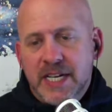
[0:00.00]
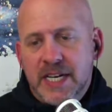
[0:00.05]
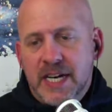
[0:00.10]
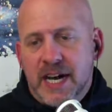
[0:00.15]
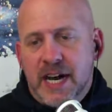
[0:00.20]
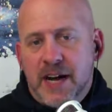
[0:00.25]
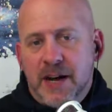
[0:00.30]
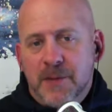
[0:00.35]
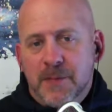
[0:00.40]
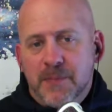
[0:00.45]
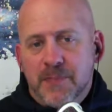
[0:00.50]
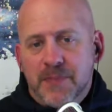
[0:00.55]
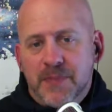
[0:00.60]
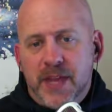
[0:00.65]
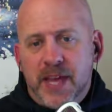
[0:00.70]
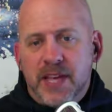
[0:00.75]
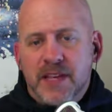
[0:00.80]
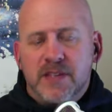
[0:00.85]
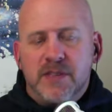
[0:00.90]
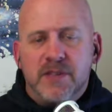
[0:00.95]

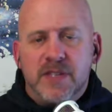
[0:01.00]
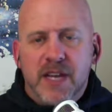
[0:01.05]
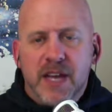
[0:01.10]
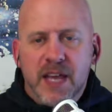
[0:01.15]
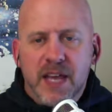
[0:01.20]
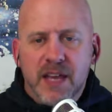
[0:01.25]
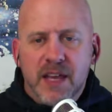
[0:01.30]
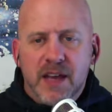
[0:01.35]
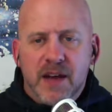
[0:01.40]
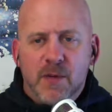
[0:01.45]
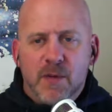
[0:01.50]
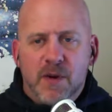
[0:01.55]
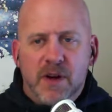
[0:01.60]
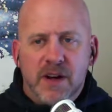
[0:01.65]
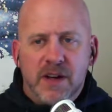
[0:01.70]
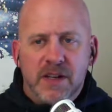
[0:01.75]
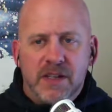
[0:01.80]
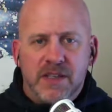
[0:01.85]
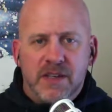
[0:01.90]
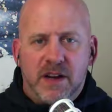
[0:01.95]
so today I
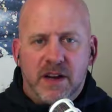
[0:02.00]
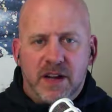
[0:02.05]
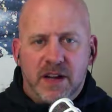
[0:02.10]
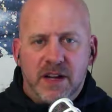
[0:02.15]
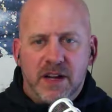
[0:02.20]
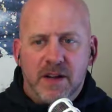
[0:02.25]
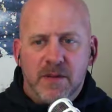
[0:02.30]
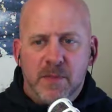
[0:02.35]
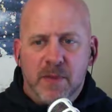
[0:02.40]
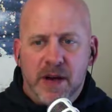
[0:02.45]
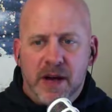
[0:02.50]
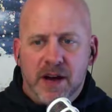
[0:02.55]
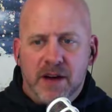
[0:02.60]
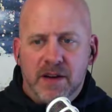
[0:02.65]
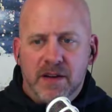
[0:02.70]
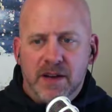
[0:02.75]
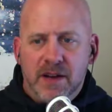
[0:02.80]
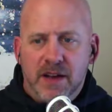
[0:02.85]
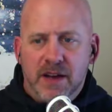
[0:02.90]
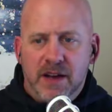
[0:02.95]
wanted to talk
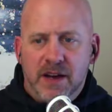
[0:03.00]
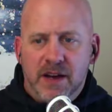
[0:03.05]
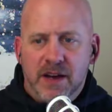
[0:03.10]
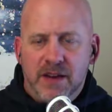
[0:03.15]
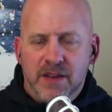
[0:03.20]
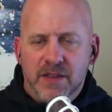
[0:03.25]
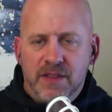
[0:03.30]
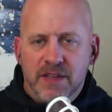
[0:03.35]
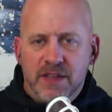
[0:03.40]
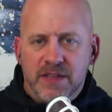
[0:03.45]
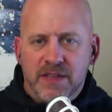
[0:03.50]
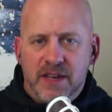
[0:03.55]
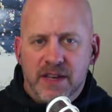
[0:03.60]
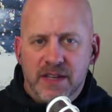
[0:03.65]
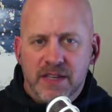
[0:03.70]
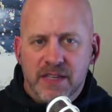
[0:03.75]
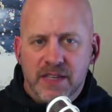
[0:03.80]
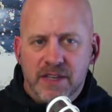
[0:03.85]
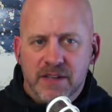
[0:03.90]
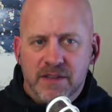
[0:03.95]
about this
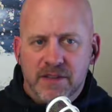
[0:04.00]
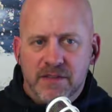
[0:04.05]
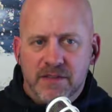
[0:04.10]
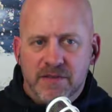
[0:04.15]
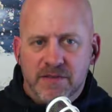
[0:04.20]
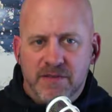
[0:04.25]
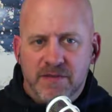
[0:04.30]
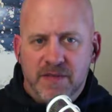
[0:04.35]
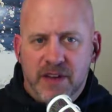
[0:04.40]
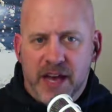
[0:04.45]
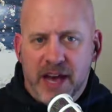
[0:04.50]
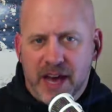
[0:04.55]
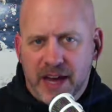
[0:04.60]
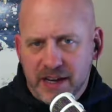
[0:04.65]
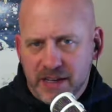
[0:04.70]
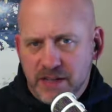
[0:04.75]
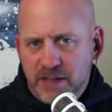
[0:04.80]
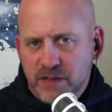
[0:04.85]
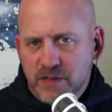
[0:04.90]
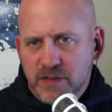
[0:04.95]
idea of
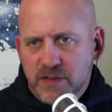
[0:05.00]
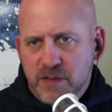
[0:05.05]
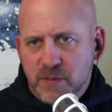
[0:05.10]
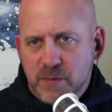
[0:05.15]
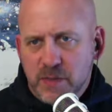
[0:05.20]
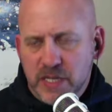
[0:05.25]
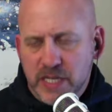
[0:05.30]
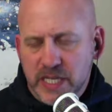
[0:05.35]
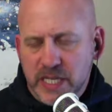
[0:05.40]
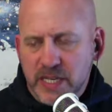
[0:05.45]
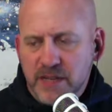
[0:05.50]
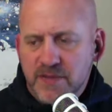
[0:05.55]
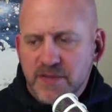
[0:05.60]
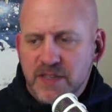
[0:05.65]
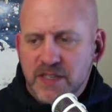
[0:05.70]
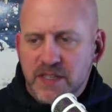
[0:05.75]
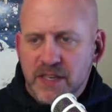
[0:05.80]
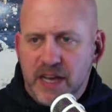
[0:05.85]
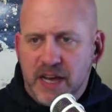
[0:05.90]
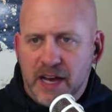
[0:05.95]
attitudes and
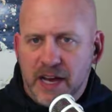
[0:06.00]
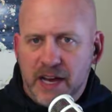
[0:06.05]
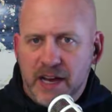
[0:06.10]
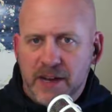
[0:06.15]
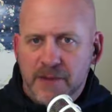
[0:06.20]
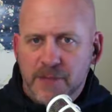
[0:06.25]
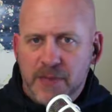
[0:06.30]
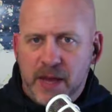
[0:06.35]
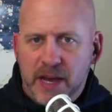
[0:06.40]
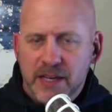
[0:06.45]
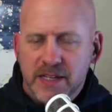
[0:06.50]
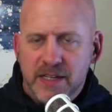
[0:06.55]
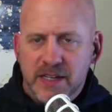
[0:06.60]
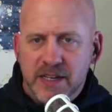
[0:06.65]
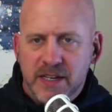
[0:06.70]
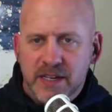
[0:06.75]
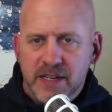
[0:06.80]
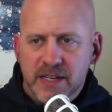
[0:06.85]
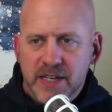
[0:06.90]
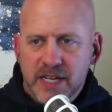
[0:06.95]
beliefs. I did
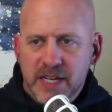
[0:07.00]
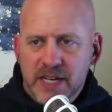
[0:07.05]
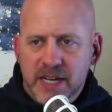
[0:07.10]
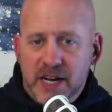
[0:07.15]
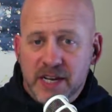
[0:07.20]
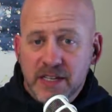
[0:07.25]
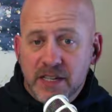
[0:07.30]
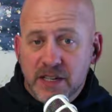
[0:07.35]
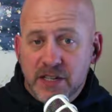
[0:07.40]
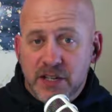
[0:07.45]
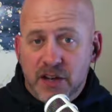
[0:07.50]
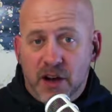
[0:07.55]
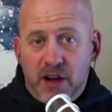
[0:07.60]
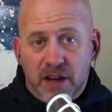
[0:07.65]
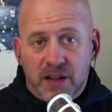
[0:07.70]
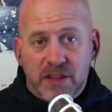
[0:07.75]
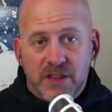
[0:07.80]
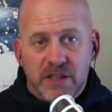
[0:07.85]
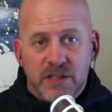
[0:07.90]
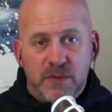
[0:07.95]
a
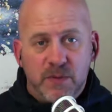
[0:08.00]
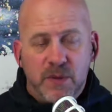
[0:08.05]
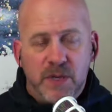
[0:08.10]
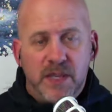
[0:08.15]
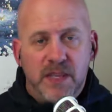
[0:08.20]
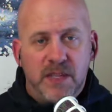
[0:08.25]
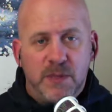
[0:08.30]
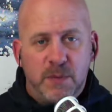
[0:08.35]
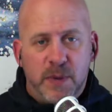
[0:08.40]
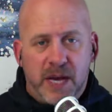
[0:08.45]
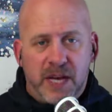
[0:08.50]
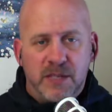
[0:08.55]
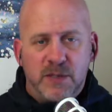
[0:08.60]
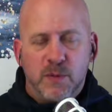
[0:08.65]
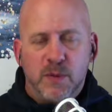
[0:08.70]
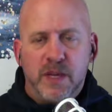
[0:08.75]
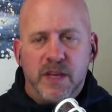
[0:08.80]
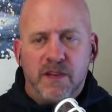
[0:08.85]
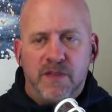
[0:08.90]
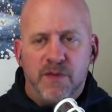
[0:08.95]
talk this past
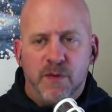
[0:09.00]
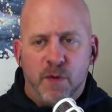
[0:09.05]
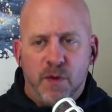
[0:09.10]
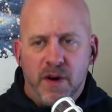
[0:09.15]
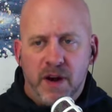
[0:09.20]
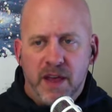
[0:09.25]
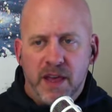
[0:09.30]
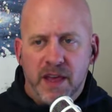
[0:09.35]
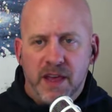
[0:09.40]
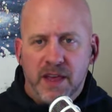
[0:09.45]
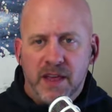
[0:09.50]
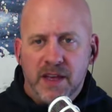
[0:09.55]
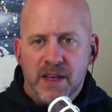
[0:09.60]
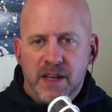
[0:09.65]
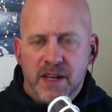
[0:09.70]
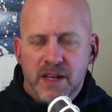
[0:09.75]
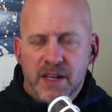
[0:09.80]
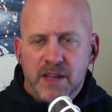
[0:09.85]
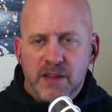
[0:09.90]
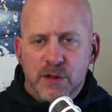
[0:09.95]
week for a
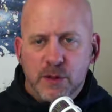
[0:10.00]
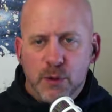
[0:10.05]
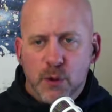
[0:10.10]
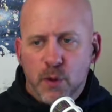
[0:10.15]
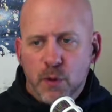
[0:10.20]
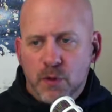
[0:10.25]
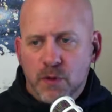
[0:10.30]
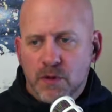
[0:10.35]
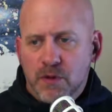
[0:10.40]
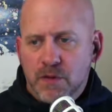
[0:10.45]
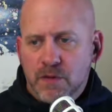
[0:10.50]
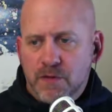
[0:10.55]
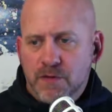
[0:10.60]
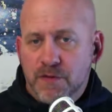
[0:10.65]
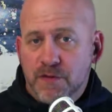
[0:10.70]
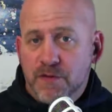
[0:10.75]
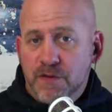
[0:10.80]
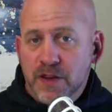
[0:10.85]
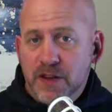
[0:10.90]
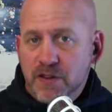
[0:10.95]
local
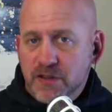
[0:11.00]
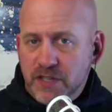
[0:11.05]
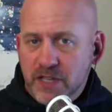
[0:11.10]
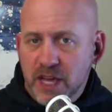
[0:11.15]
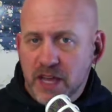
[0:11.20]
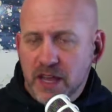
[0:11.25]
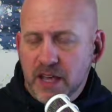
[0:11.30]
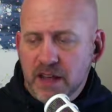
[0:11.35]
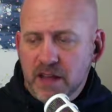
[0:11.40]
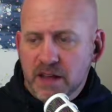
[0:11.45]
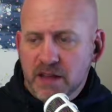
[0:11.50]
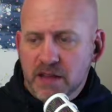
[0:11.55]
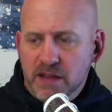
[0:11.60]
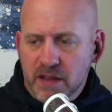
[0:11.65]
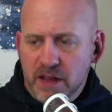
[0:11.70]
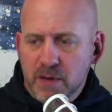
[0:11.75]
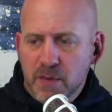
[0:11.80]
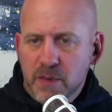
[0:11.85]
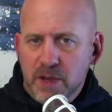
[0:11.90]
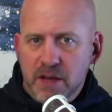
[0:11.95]
figure skating
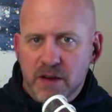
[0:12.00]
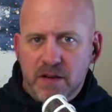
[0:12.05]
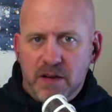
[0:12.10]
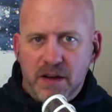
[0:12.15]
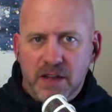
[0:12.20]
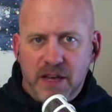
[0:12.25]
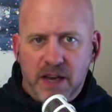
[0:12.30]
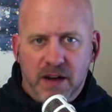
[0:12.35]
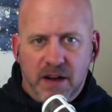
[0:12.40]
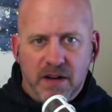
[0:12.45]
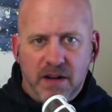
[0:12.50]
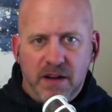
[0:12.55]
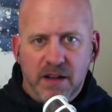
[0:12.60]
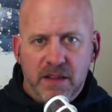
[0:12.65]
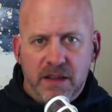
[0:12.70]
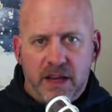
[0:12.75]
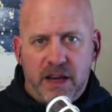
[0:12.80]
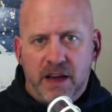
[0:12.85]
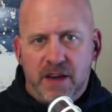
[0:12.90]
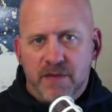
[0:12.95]
club here in Calgary.
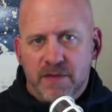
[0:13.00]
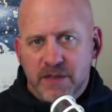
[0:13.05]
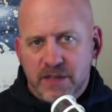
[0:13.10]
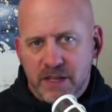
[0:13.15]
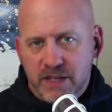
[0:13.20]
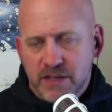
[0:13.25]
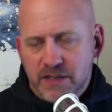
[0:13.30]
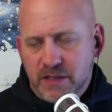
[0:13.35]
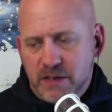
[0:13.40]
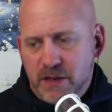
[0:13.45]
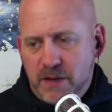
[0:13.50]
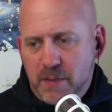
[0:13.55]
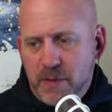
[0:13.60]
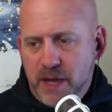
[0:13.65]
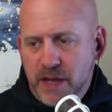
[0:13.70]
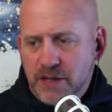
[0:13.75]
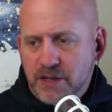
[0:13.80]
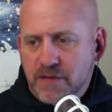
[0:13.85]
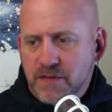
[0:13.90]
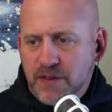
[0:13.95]
Like, obviously, as you can
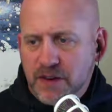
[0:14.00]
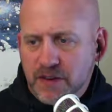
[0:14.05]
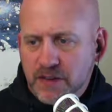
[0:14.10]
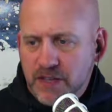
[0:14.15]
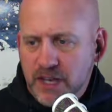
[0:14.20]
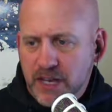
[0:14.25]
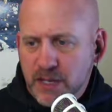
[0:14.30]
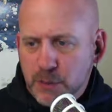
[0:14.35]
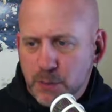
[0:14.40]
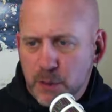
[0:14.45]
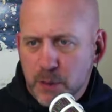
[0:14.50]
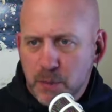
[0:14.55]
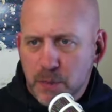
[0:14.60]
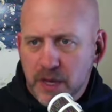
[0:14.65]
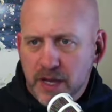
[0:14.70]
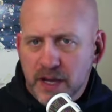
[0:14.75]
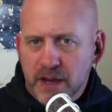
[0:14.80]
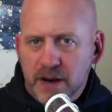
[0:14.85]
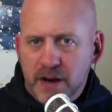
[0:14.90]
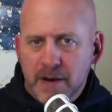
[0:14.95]
imagine, figure skating is pretty
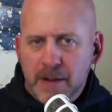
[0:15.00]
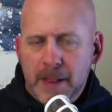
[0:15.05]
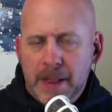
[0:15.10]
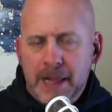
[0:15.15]
big here,